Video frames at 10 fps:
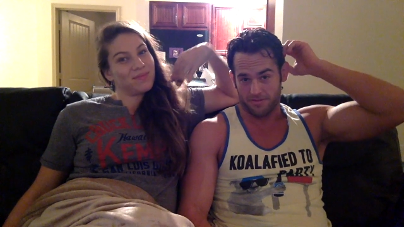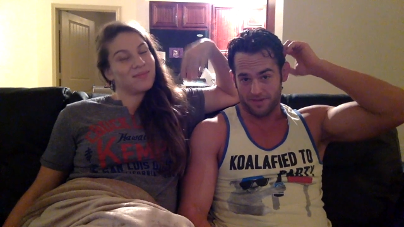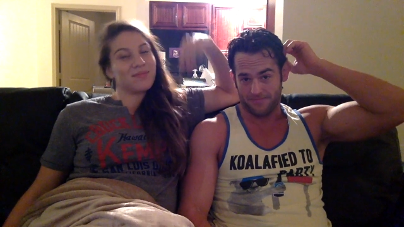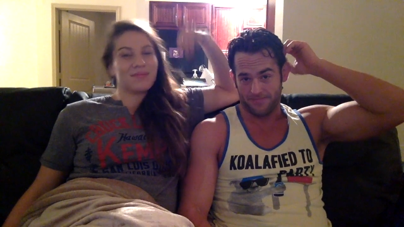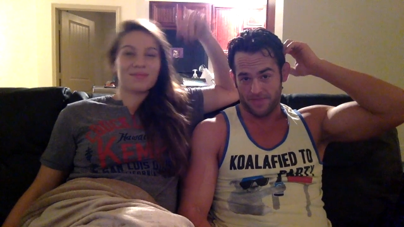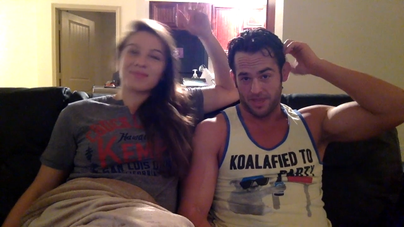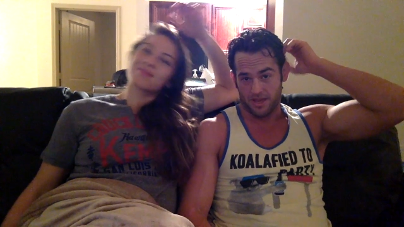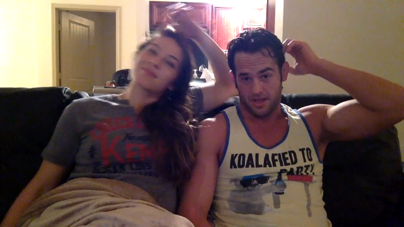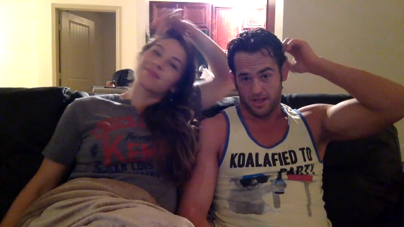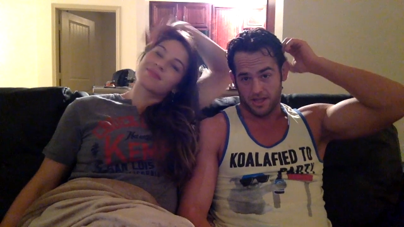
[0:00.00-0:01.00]
Speaker 1: but
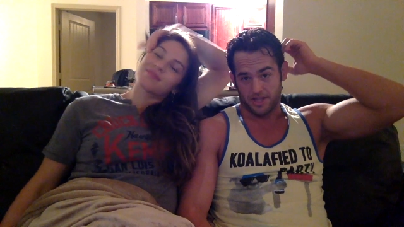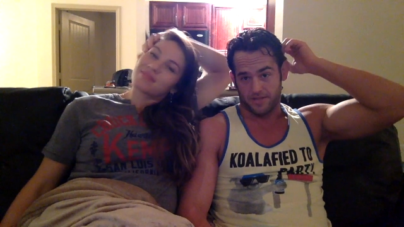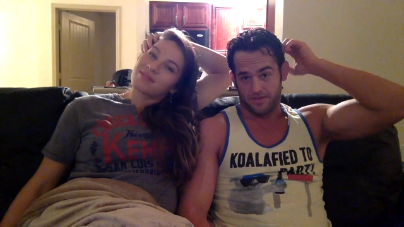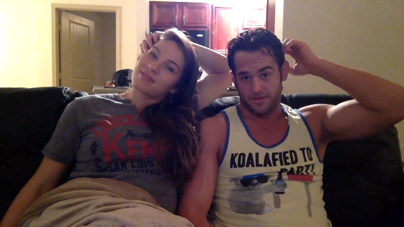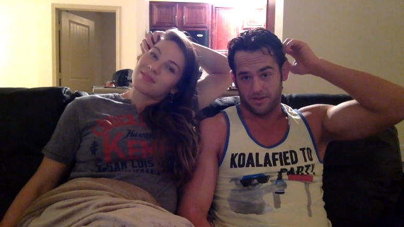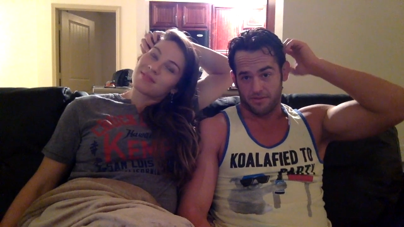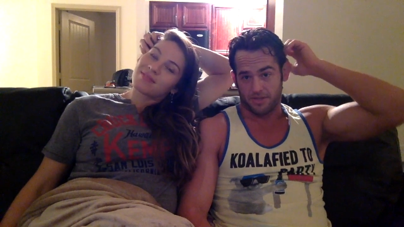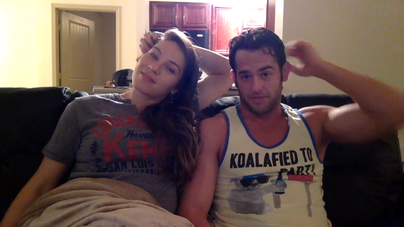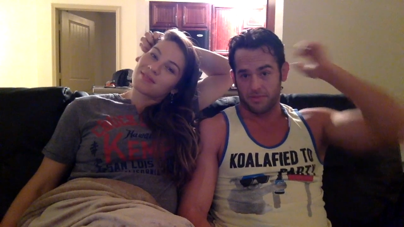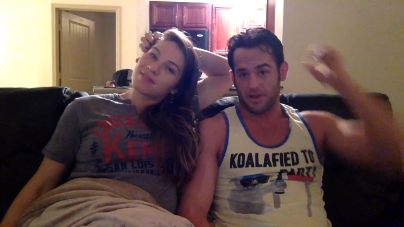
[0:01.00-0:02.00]
she's feeling
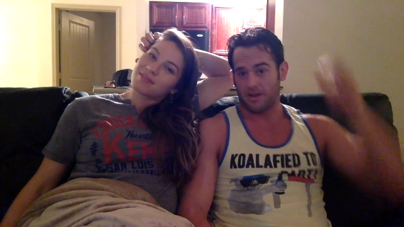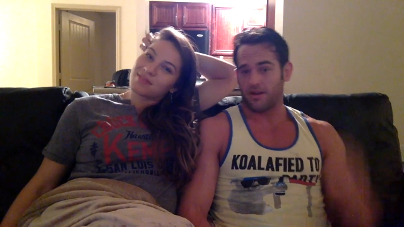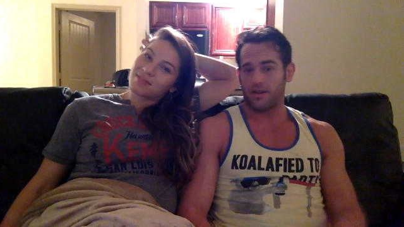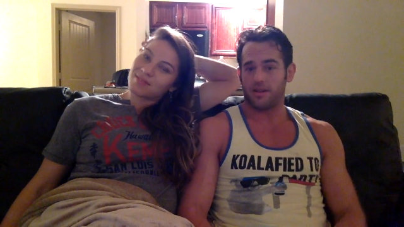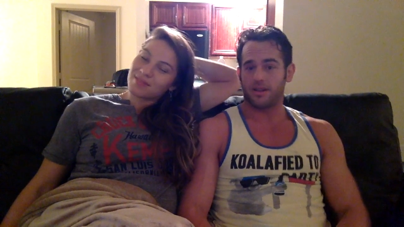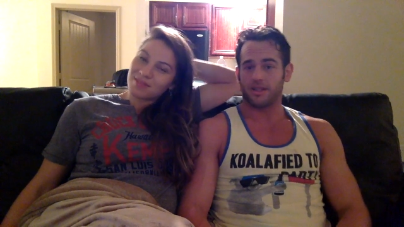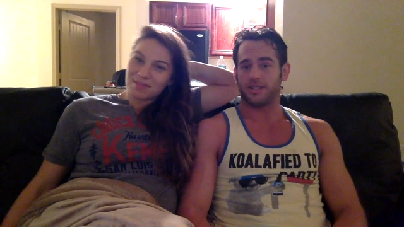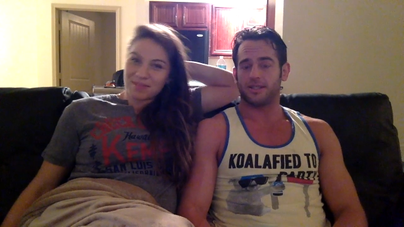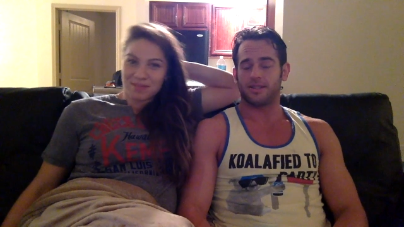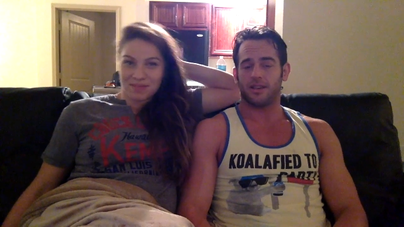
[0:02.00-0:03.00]
much better,
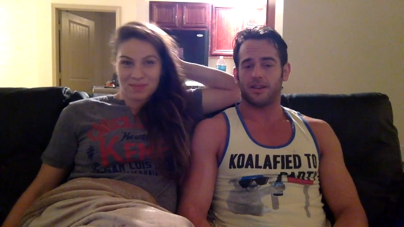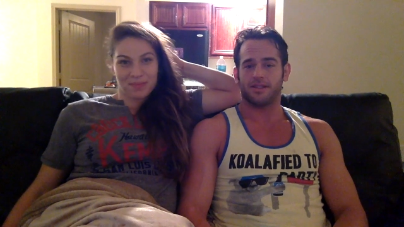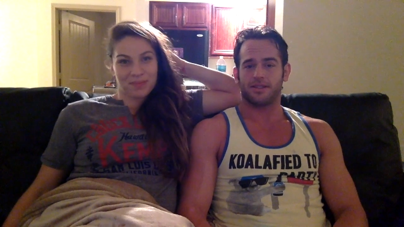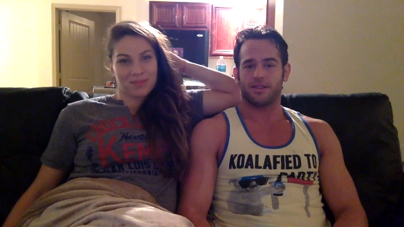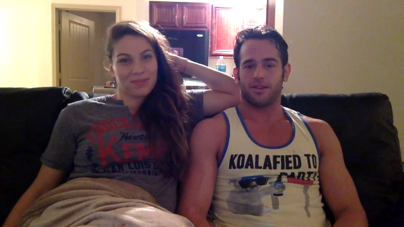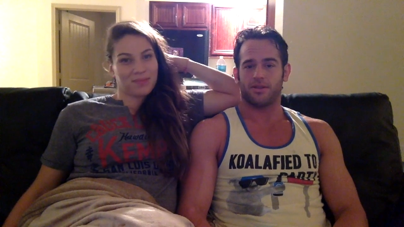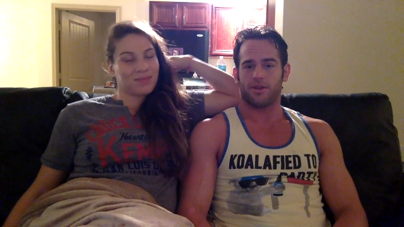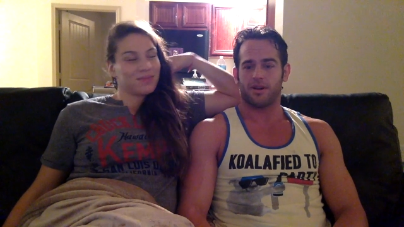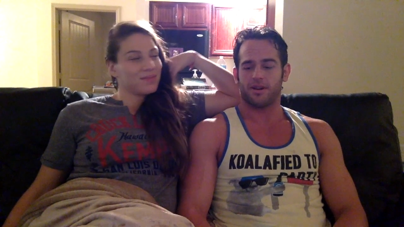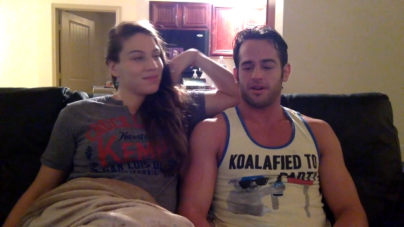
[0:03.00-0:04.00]
she said,
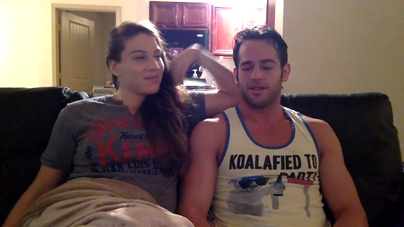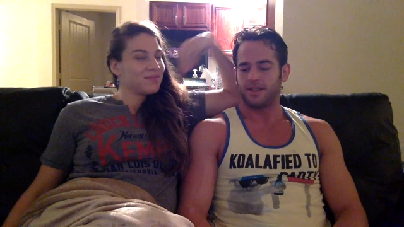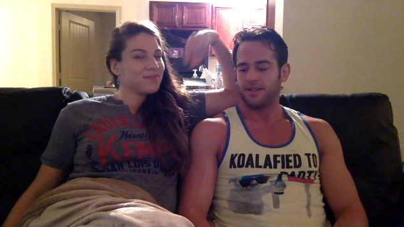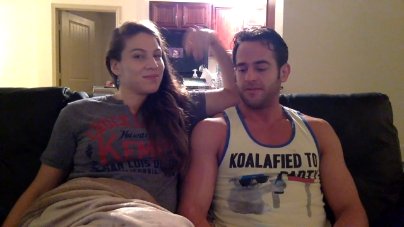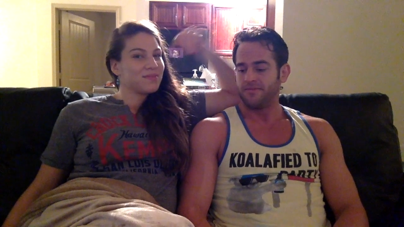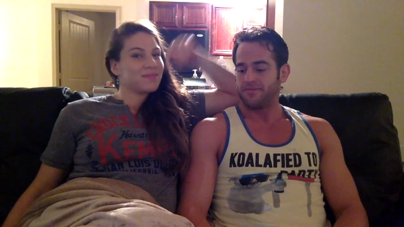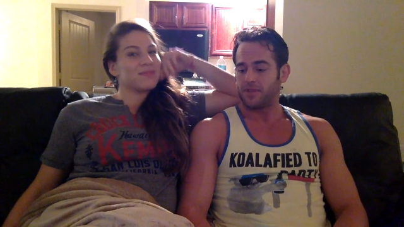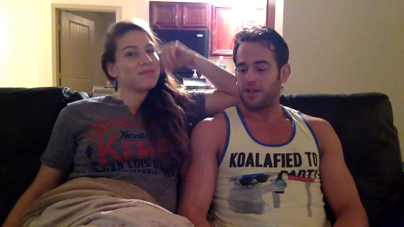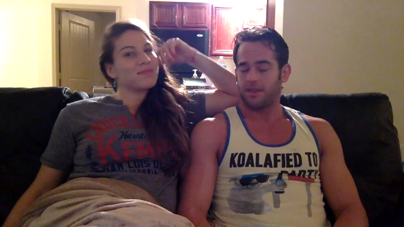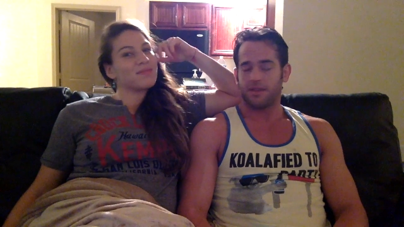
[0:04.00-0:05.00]
so,
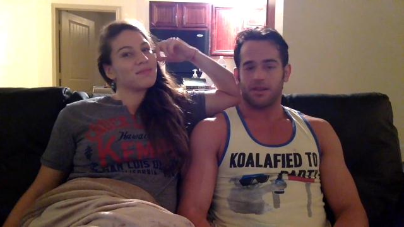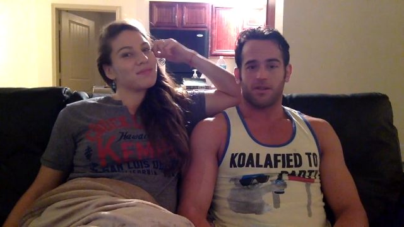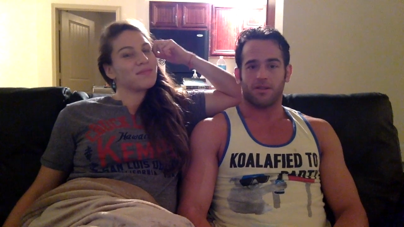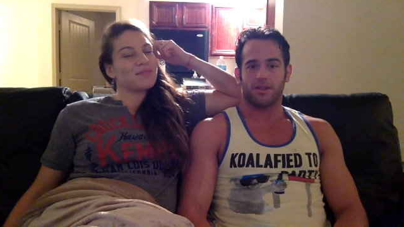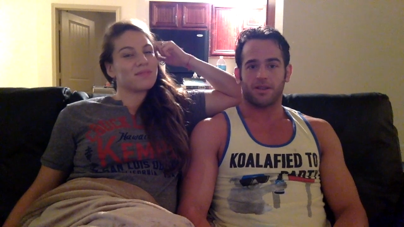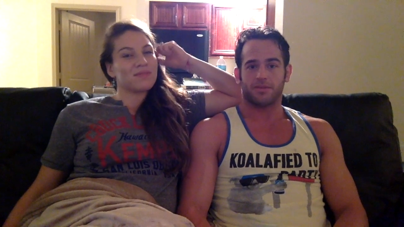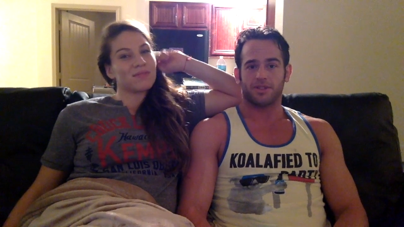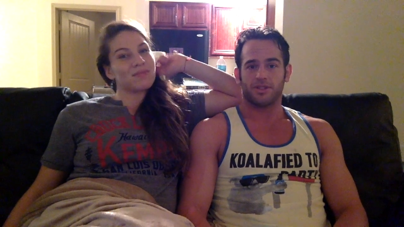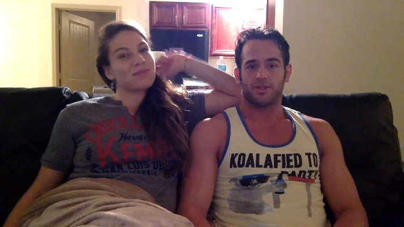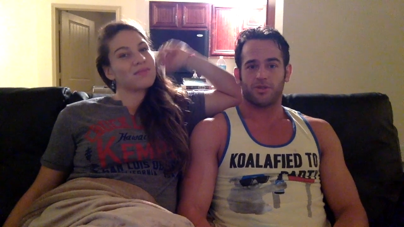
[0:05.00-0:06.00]
nothing currently. I'm
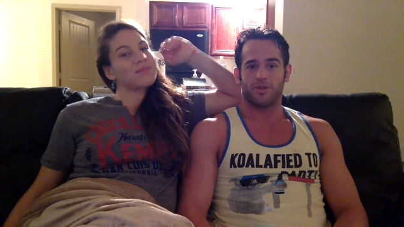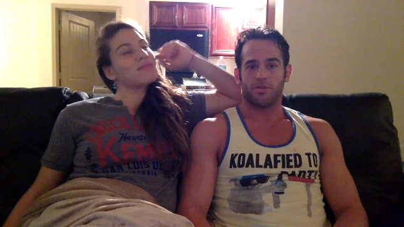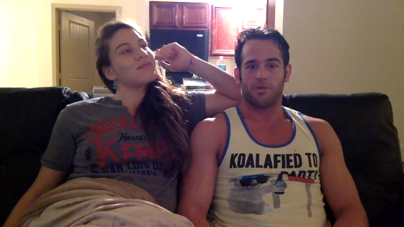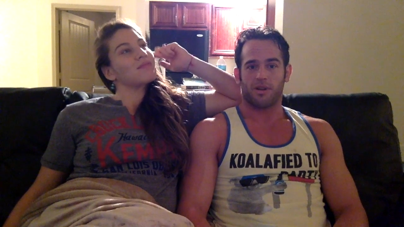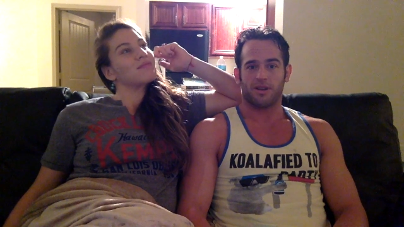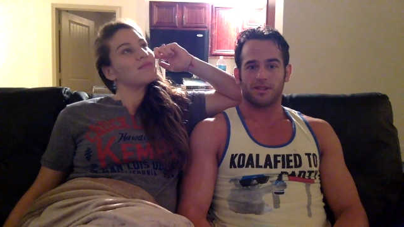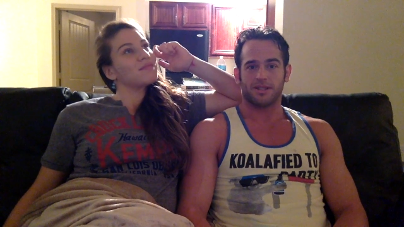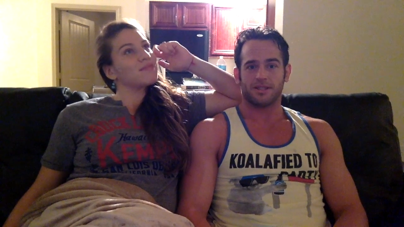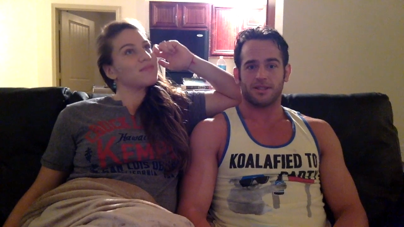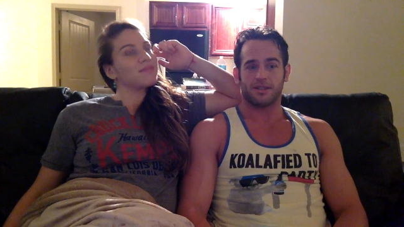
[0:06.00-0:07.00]
just enjoying the
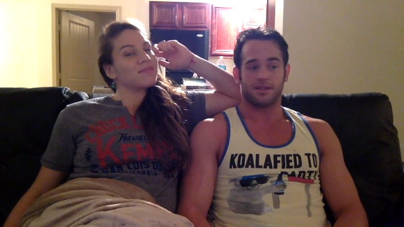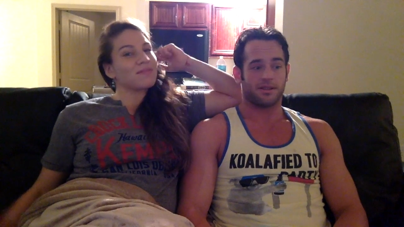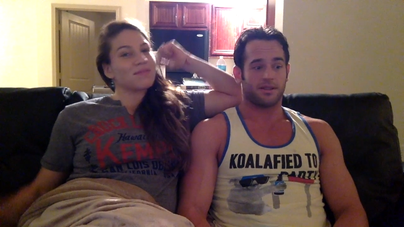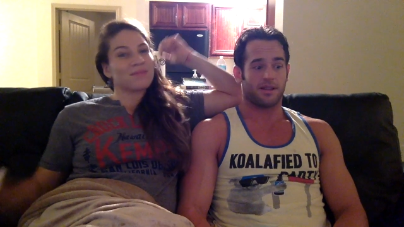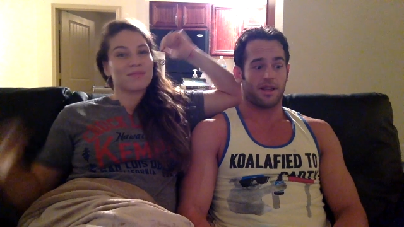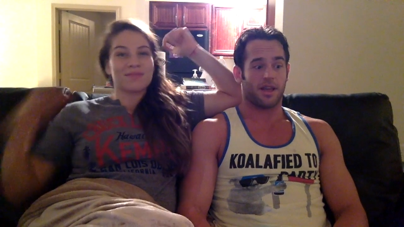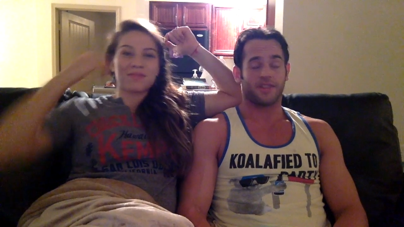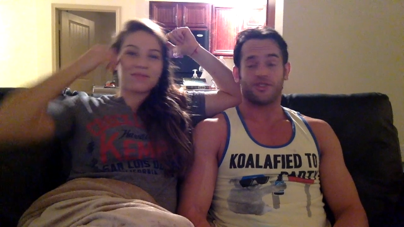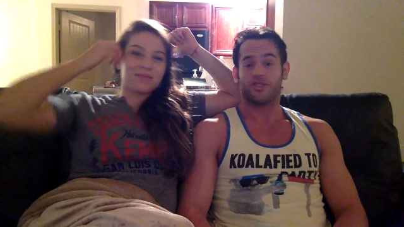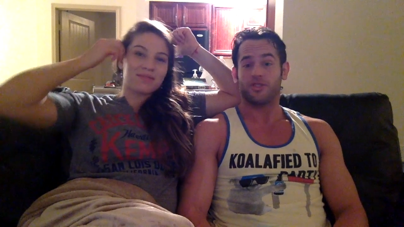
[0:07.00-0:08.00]
process and
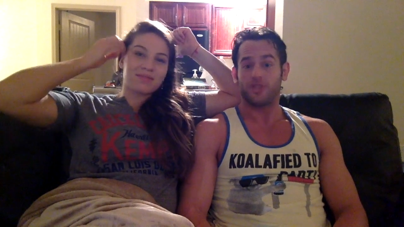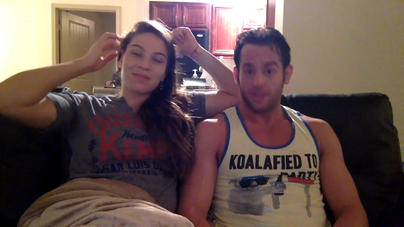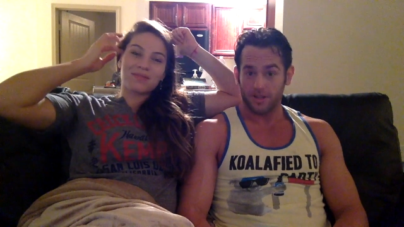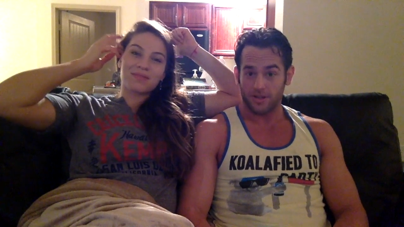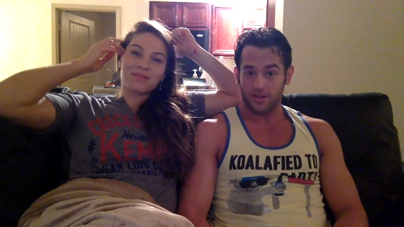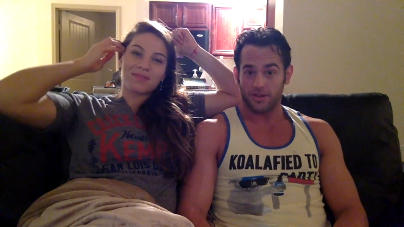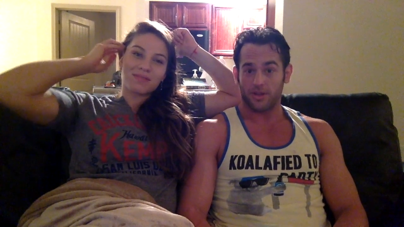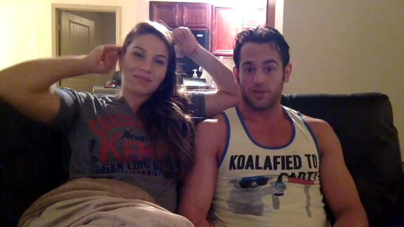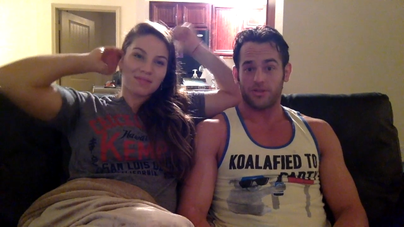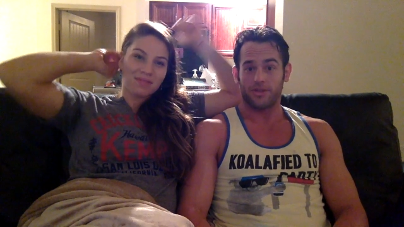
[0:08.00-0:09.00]
still do